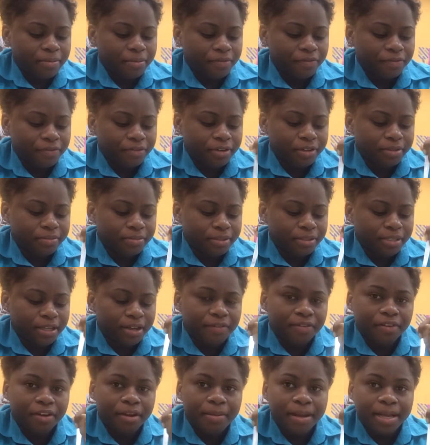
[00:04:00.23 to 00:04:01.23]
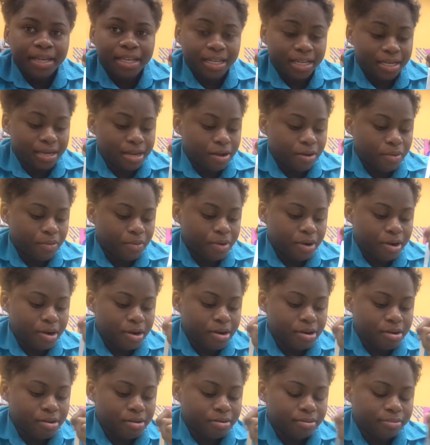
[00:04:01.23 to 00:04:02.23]
my food. I have to go back in and work.
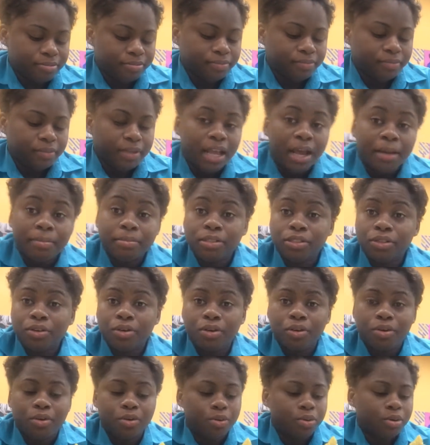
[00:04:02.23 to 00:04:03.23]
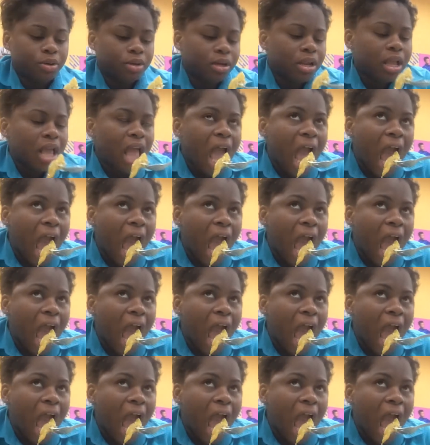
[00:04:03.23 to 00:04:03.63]
I'm so cold.